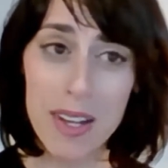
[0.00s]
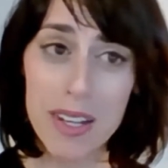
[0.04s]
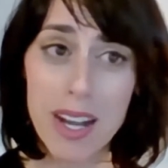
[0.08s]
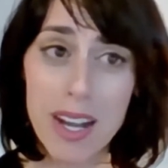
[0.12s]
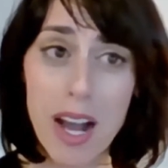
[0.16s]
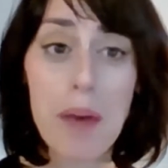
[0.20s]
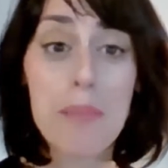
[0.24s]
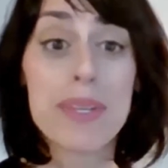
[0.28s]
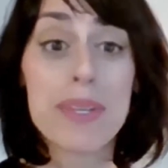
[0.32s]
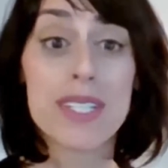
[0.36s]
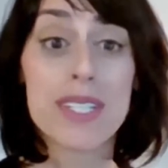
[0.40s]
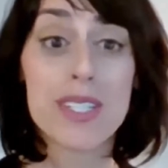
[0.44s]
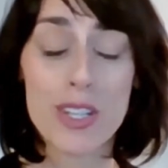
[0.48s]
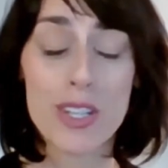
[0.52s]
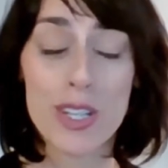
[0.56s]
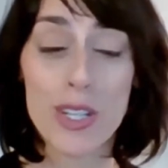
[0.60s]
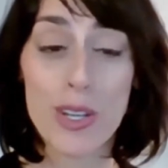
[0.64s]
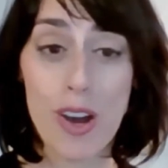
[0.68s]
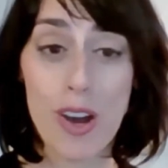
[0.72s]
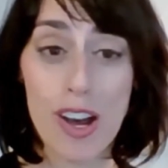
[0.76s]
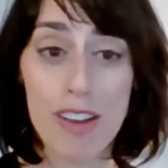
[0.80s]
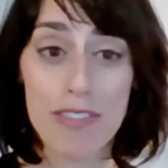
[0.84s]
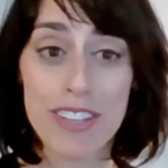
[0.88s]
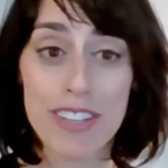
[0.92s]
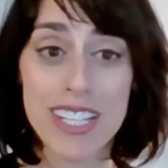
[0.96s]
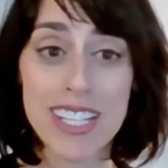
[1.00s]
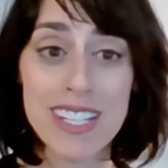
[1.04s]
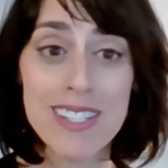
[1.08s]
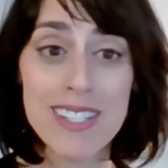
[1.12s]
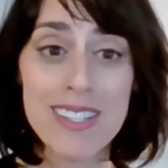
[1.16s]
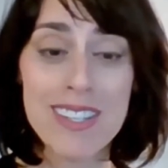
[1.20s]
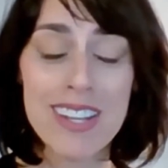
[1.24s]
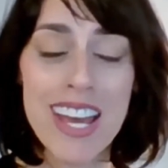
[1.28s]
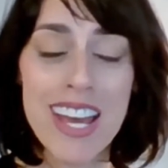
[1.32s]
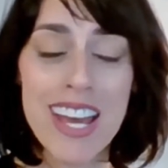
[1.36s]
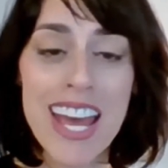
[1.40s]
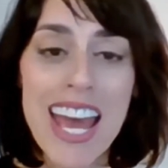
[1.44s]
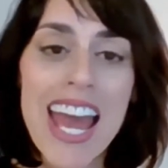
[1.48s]
come into the
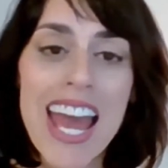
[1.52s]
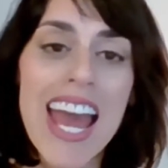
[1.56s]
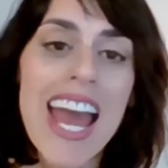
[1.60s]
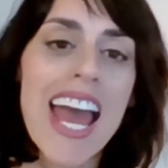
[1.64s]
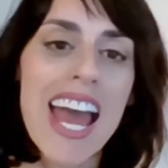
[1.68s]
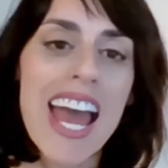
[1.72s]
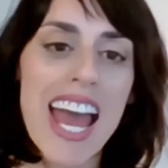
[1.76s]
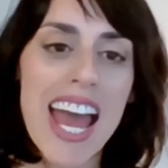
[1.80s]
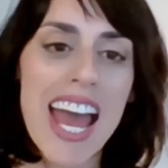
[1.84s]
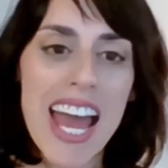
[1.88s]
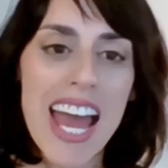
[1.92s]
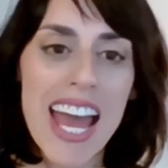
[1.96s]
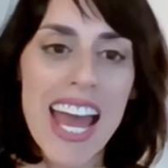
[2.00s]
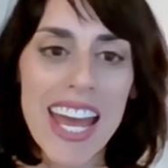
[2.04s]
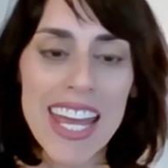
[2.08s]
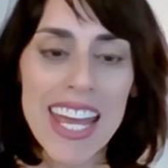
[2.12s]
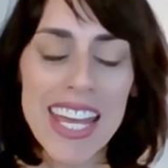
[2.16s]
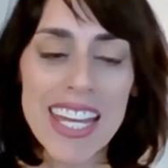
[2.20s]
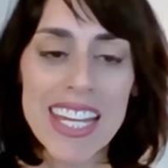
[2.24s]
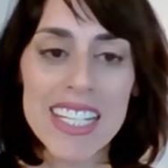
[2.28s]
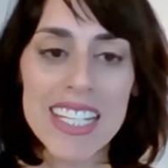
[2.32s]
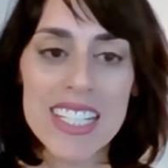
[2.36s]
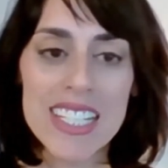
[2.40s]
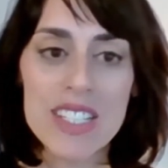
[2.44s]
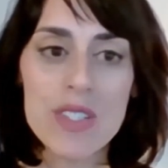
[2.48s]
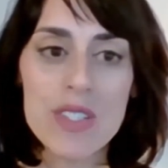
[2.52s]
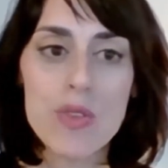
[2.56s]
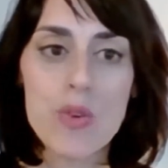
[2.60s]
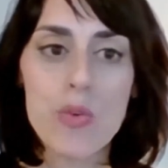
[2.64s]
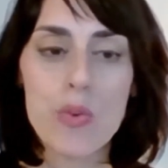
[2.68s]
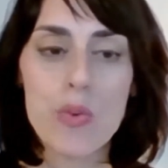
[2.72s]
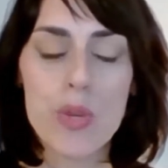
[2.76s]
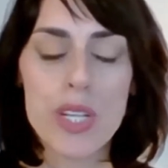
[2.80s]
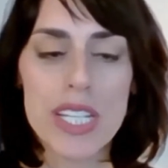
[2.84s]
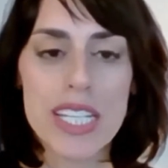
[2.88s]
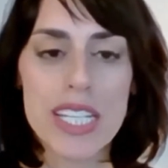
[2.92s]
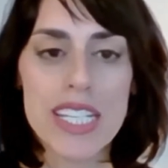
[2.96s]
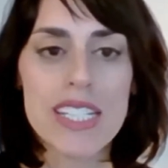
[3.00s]
office. And
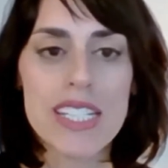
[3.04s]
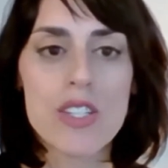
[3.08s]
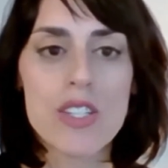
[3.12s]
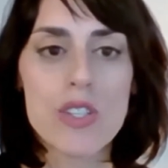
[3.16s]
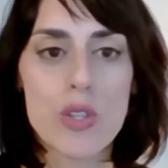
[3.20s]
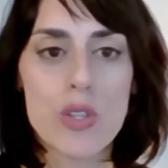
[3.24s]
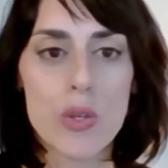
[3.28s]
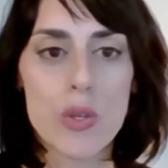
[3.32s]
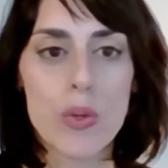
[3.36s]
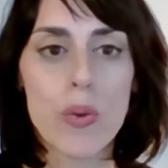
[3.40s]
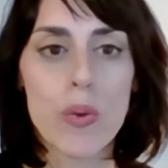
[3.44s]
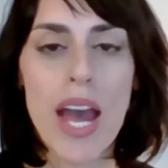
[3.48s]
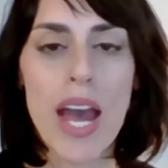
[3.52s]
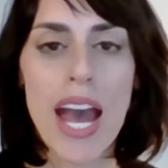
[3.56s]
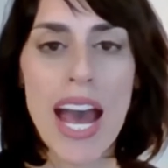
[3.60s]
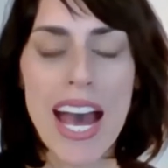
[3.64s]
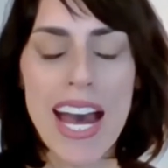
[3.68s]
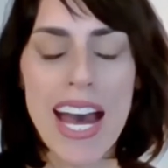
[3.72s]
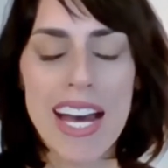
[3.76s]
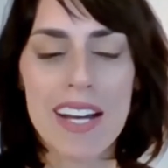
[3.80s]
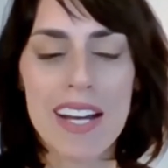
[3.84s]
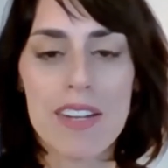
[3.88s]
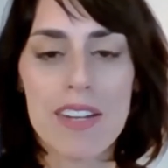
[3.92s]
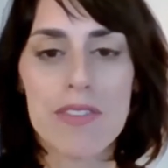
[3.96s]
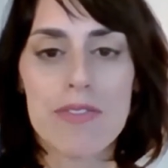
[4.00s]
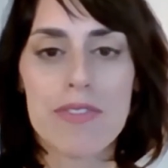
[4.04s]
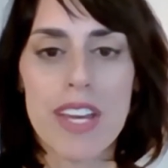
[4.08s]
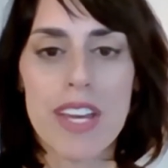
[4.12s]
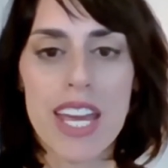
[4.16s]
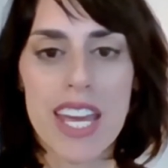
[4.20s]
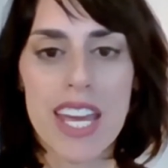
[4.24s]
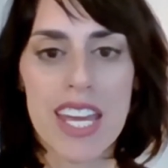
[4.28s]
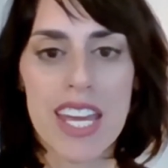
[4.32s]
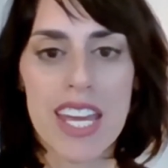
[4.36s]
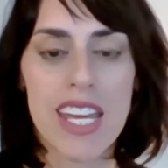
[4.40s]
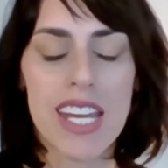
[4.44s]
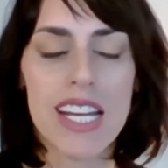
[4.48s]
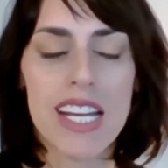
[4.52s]
we need to have
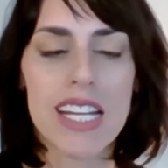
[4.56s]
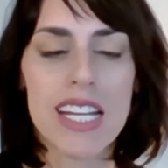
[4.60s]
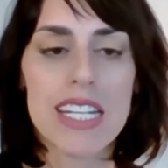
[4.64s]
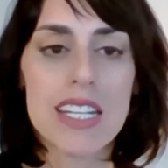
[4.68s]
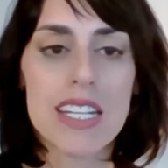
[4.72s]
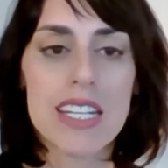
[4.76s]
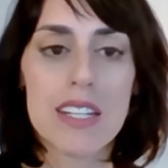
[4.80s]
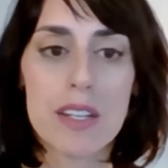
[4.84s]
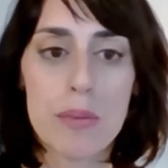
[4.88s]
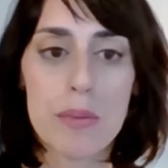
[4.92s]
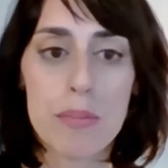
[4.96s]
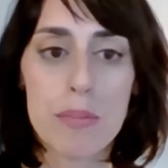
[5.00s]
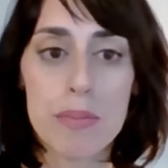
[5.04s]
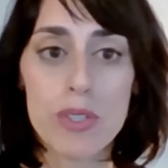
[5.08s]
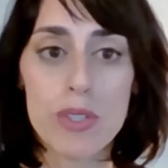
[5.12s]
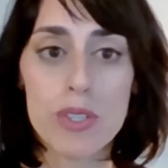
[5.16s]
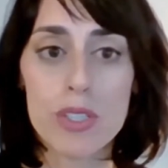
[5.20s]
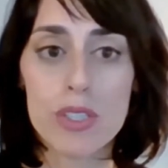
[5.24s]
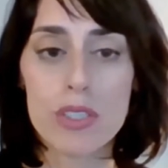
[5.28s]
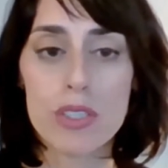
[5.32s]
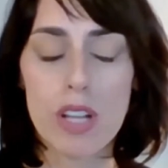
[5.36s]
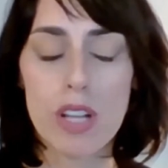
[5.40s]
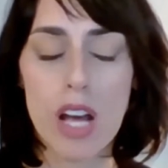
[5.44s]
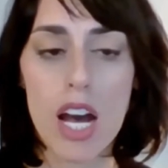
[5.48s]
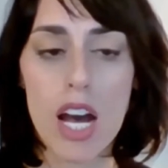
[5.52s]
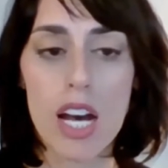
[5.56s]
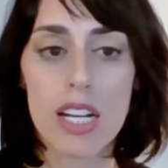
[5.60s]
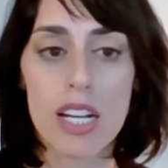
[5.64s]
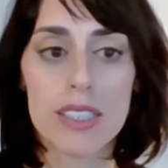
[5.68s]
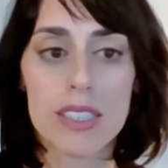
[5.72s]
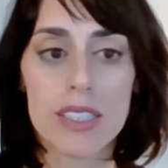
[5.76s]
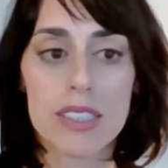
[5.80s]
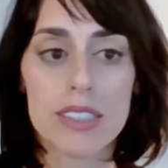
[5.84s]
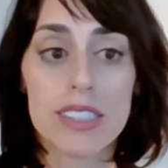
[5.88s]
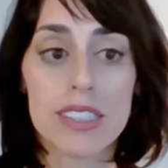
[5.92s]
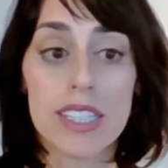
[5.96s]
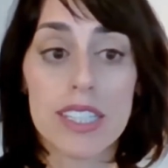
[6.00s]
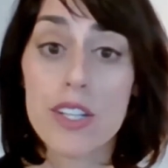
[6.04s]
a nimble
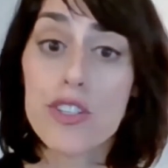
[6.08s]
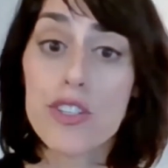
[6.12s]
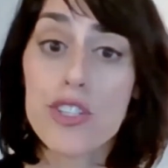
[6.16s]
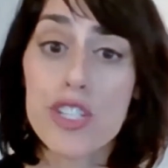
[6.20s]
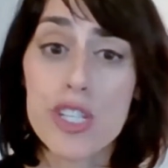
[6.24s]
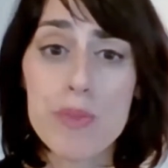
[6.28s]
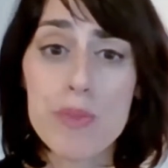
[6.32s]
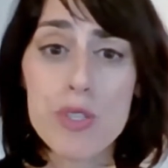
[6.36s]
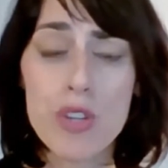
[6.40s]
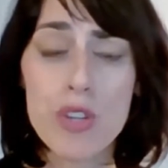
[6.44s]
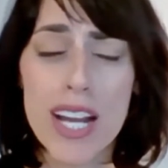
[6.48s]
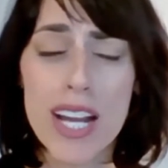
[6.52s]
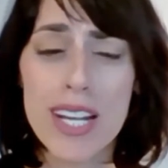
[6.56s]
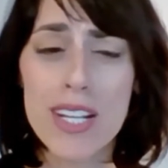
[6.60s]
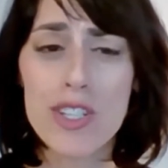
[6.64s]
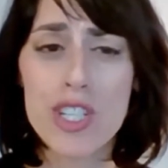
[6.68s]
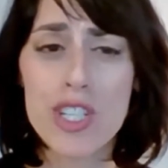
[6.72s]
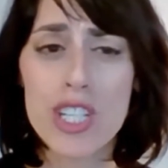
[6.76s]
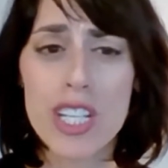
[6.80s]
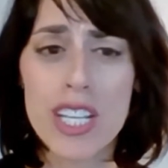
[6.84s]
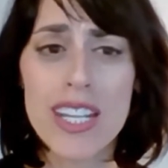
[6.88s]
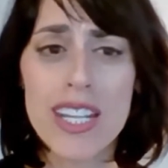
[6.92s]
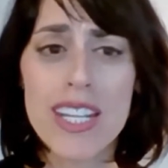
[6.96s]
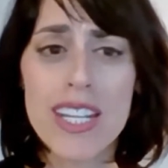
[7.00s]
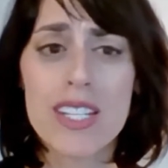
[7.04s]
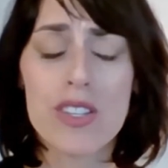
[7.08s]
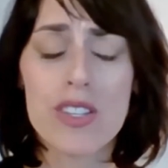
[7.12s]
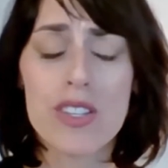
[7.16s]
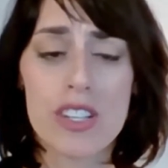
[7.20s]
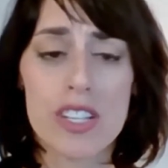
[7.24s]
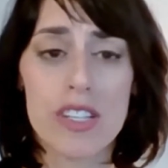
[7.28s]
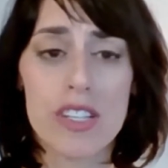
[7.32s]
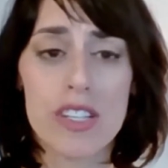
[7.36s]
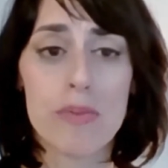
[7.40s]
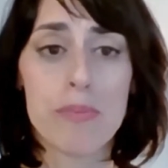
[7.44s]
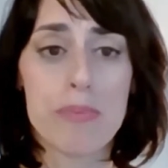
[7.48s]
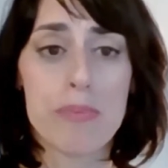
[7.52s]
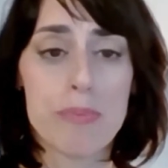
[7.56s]
leadership strategy that's
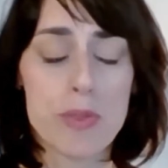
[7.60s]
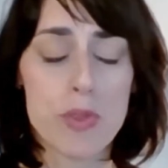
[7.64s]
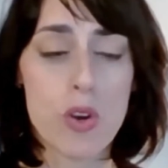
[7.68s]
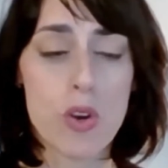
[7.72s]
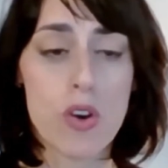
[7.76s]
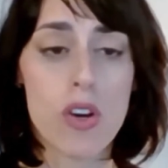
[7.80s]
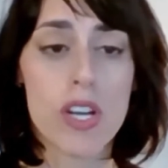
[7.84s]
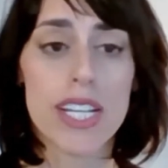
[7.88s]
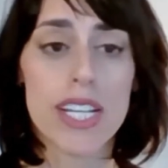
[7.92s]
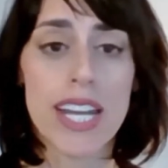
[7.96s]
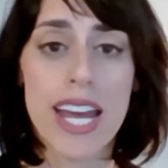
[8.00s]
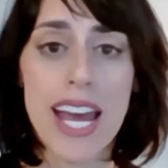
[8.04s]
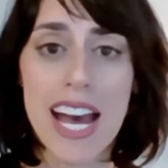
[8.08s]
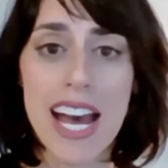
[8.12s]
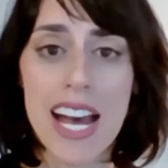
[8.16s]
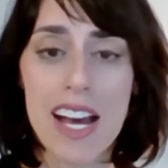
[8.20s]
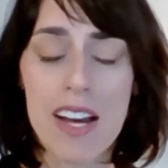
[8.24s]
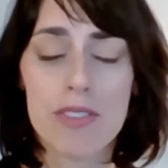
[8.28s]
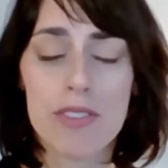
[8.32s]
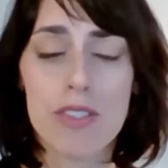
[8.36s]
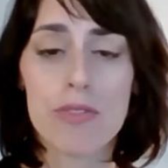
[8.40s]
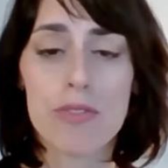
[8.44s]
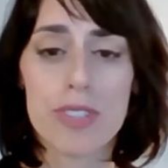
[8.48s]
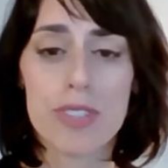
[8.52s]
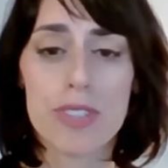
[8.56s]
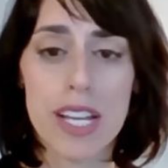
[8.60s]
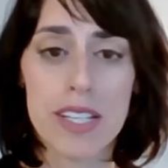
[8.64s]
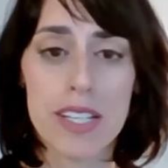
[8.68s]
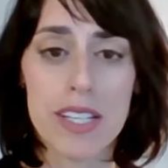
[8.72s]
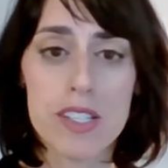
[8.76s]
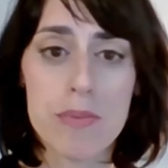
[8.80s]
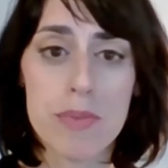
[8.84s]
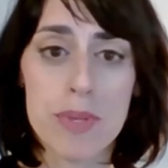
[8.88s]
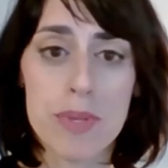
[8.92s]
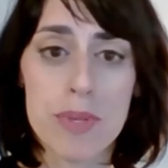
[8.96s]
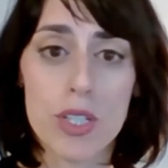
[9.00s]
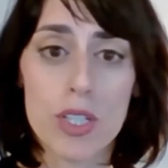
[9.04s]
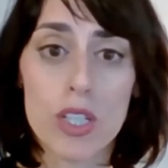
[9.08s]
going to have a
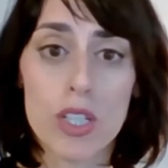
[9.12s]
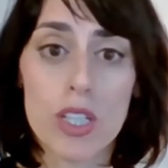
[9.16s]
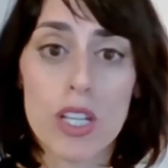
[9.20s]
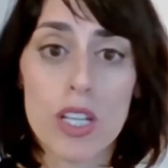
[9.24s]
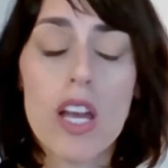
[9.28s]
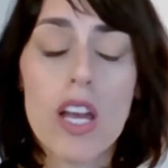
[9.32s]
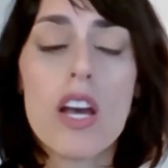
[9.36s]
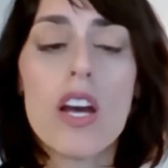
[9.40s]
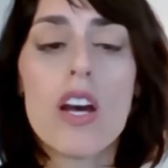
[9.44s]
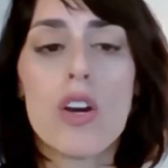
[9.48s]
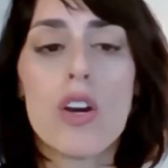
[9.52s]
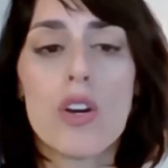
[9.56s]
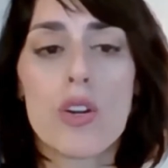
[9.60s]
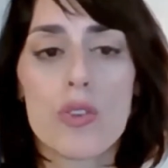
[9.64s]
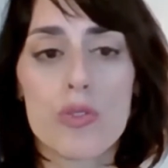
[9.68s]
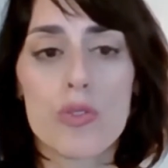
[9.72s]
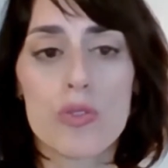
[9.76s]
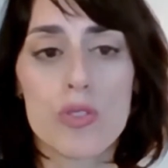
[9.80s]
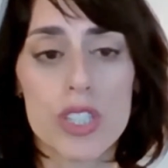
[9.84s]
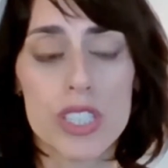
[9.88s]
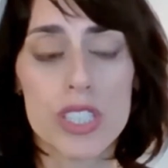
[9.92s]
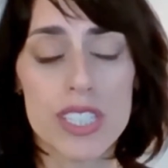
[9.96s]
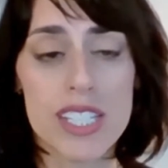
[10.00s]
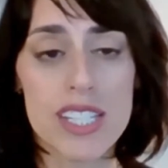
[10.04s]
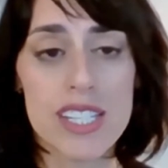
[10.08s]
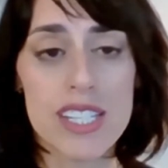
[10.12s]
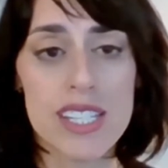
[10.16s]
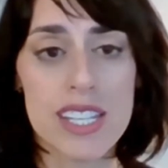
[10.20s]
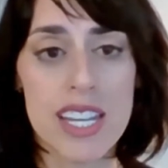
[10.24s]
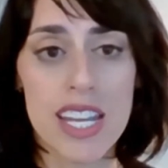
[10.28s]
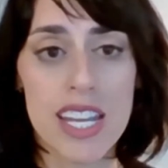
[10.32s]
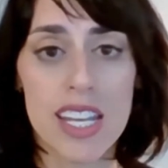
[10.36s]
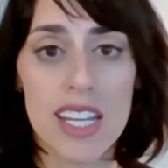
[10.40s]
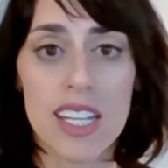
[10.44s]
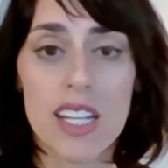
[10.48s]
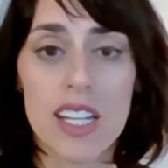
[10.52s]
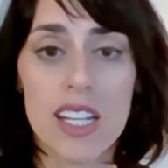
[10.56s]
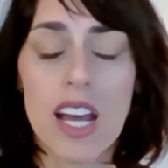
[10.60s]
flexible real
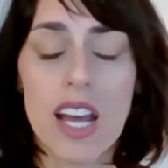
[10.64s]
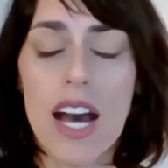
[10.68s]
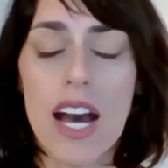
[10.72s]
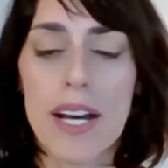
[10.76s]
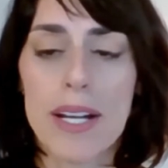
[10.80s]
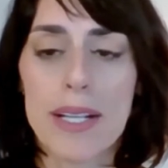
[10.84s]
estate